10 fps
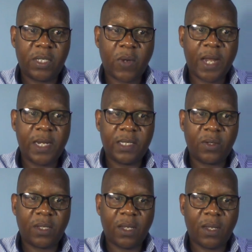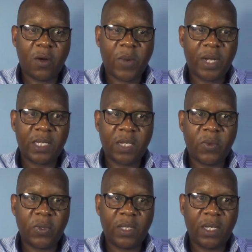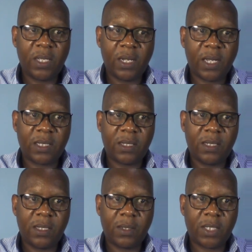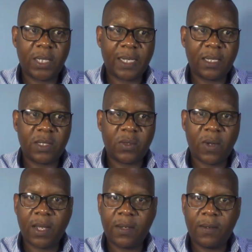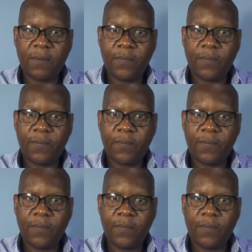one is not normally distributed. Let's check this one.